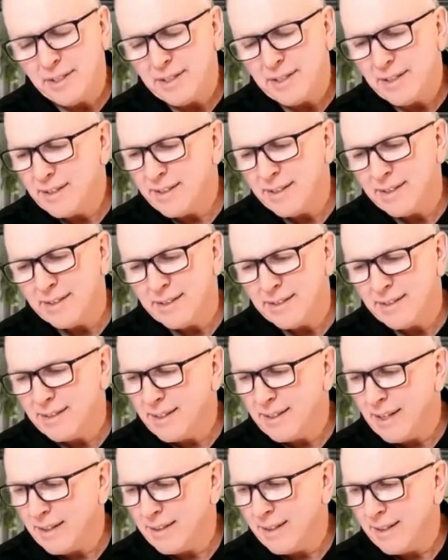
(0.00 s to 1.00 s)
Christian,
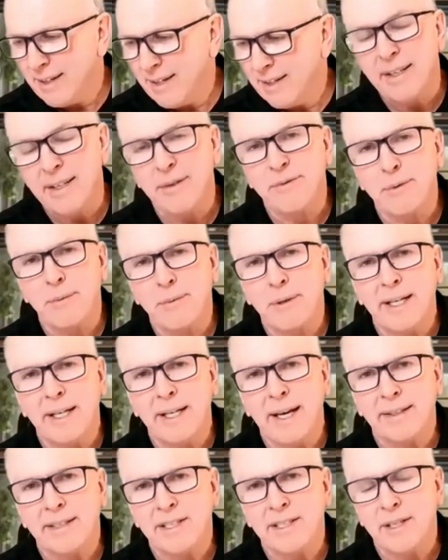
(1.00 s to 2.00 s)
thank you for
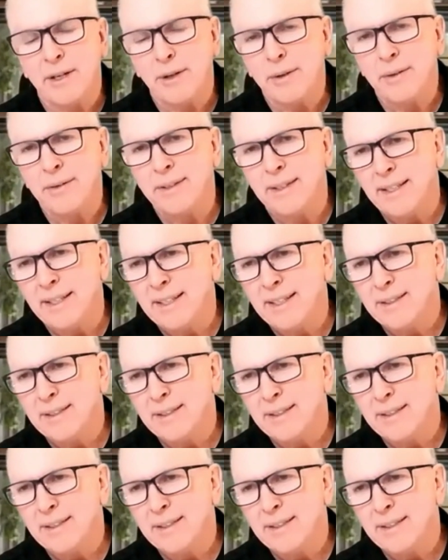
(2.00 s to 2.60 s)
being on the show.